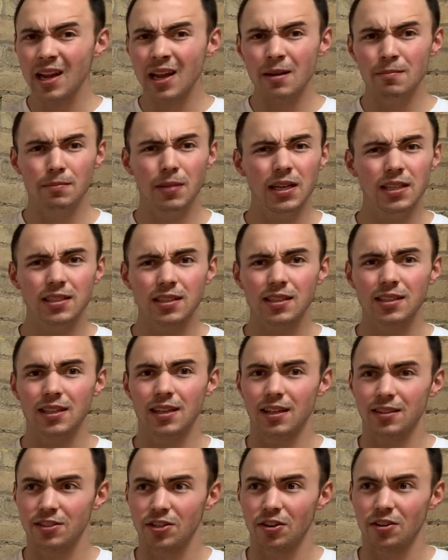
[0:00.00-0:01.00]
basically
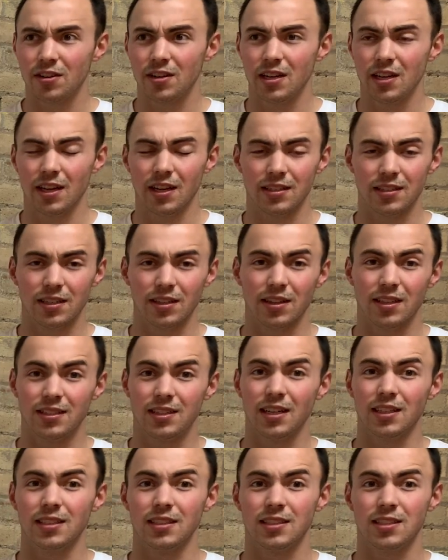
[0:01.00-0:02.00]
eternity until they
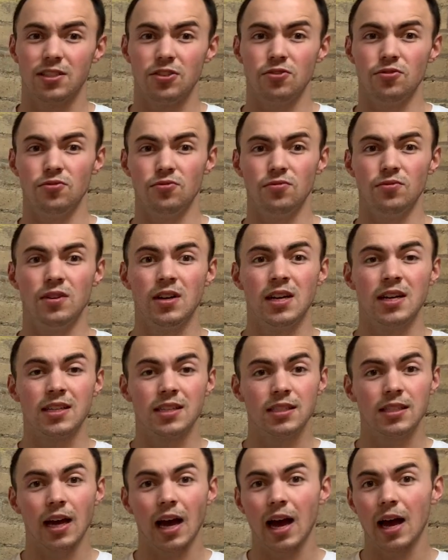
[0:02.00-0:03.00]
tell us to
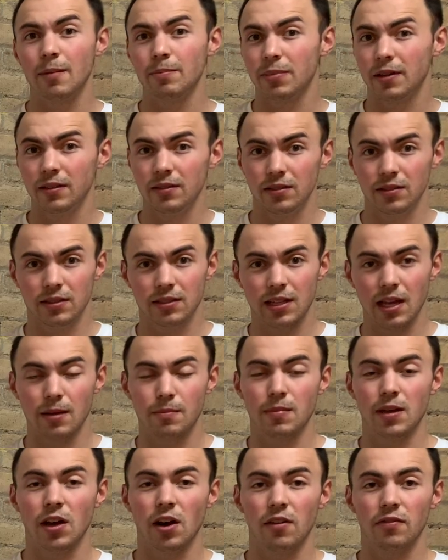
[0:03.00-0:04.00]
stop, take
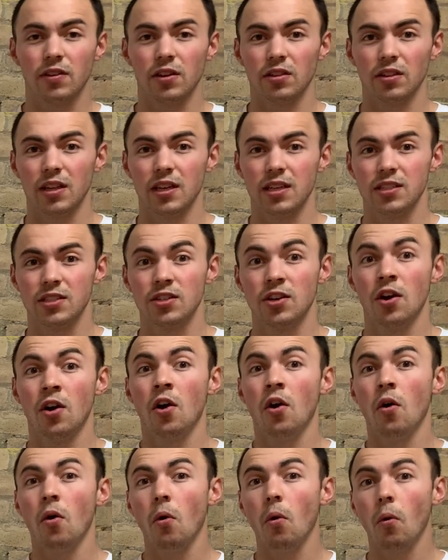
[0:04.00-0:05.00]
me off your list,
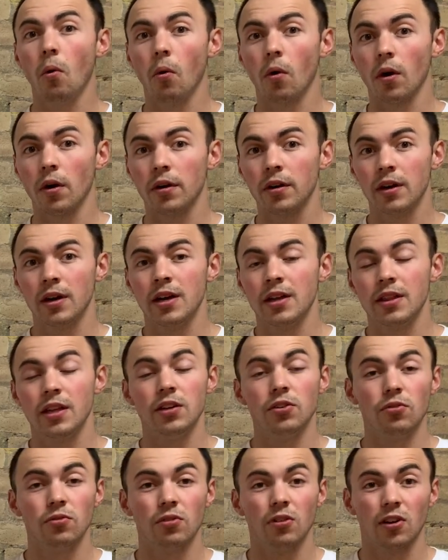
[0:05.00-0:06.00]
or they
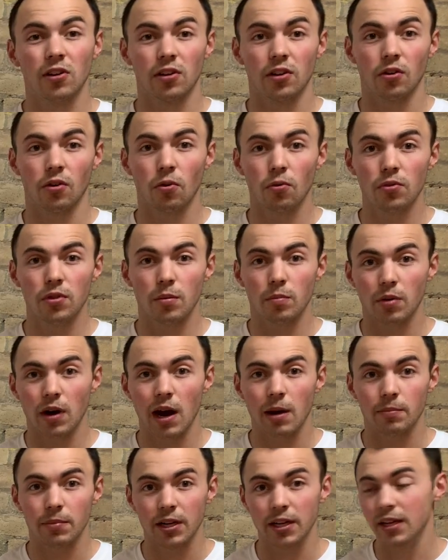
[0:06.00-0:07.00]
no longer own the
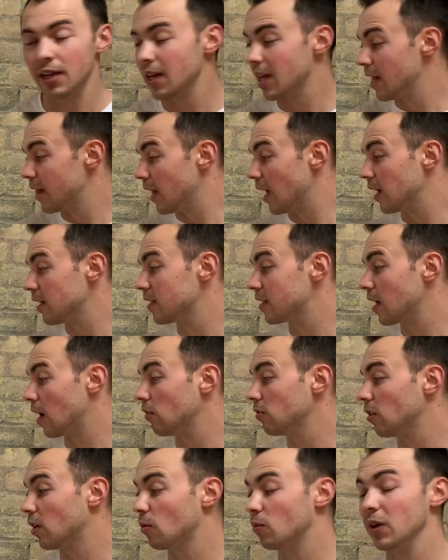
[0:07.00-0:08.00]
property. That is how
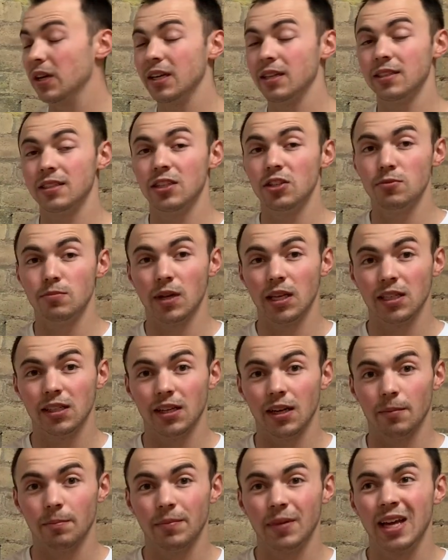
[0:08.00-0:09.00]
long we continue mailing
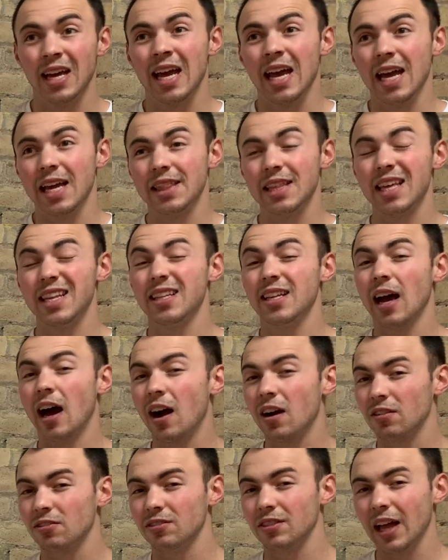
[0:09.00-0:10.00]
them. And then
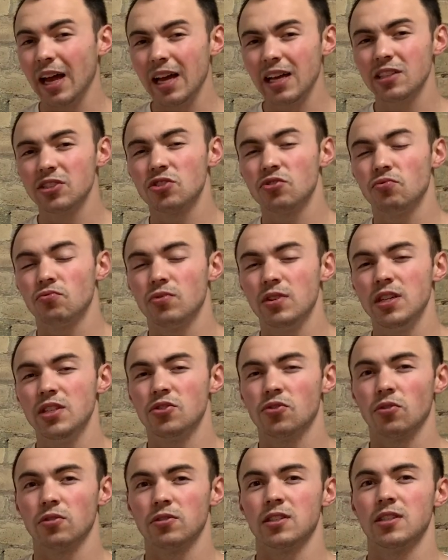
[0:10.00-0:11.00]
our last
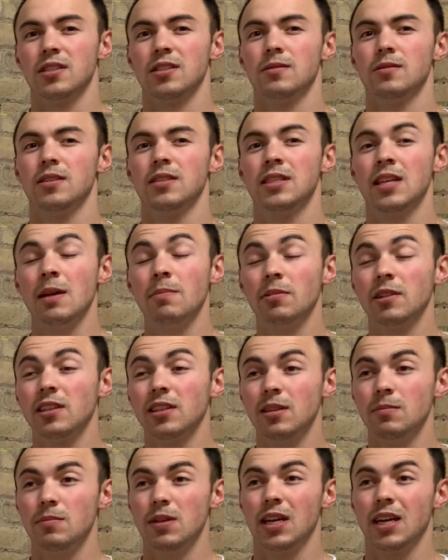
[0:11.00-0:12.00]
resource is typically,
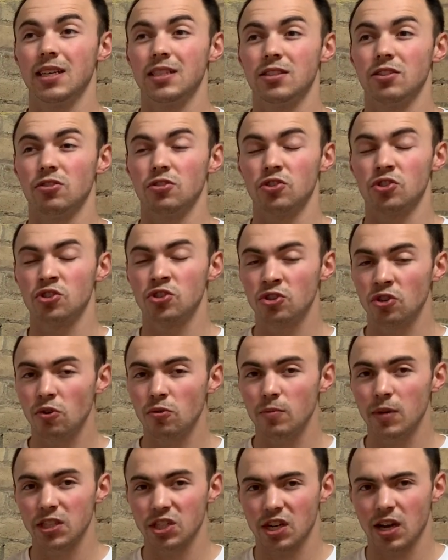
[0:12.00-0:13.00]
because there's so
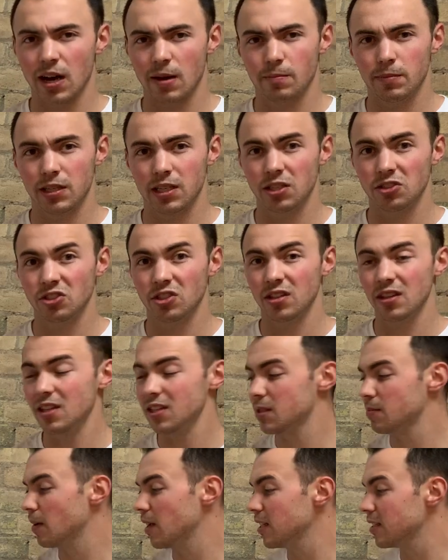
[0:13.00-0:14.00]
much competition in this
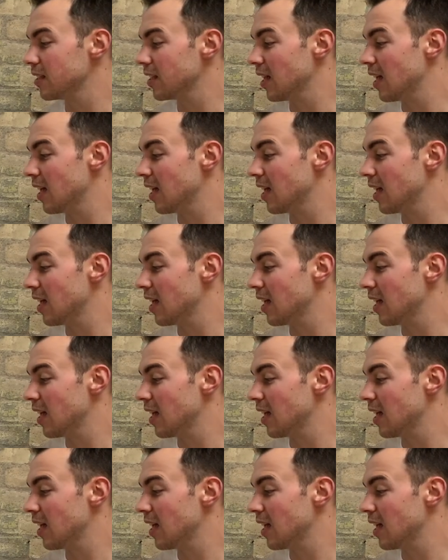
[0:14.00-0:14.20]
space,